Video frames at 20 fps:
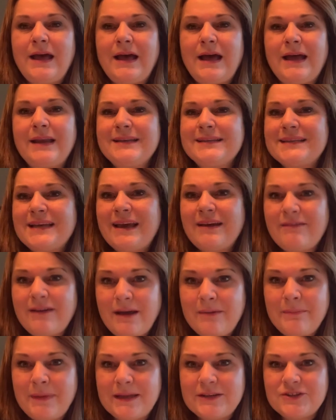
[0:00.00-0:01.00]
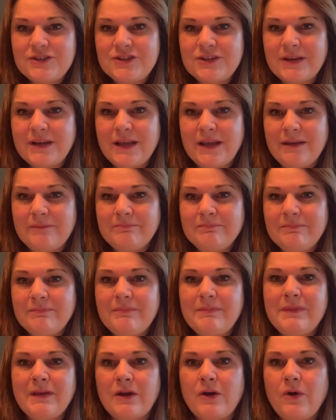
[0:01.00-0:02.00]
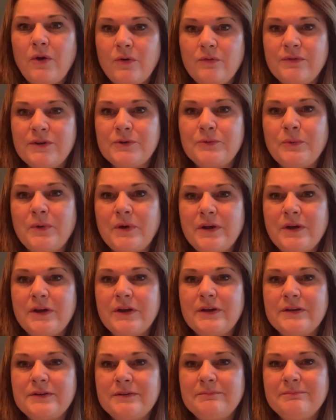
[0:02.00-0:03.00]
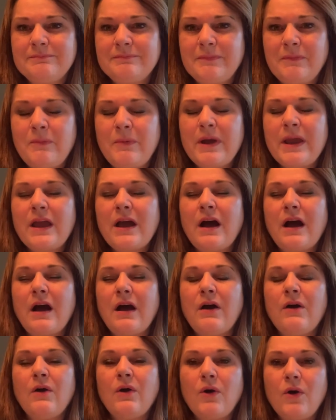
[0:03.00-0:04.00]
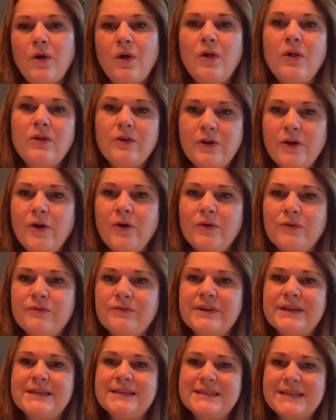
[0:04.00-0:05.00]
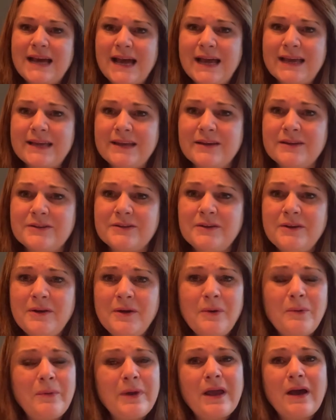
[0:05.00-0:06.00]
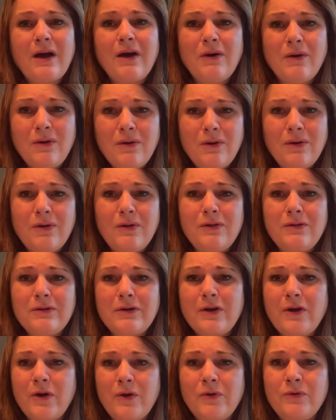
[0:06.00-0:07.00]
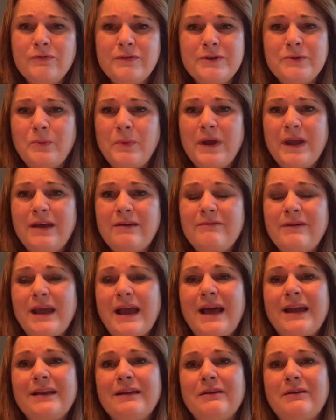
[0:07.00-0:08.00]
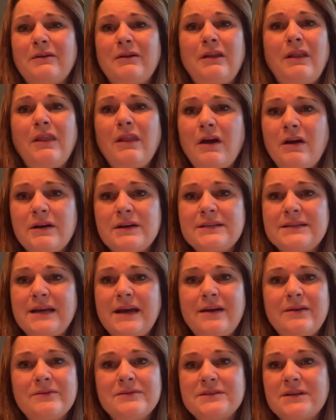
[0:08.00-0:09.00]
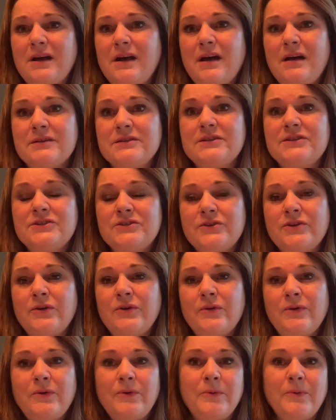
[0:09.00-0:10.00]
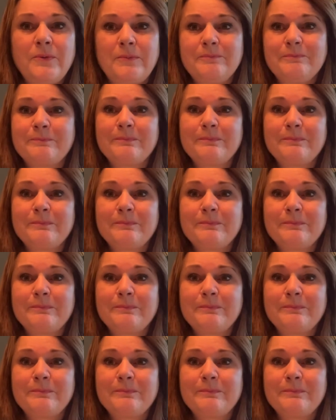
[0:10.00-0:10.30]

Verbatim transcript: And dare I mention it, the COVID word. We are all COVID tired. We are all COVID weary and lockdowns are so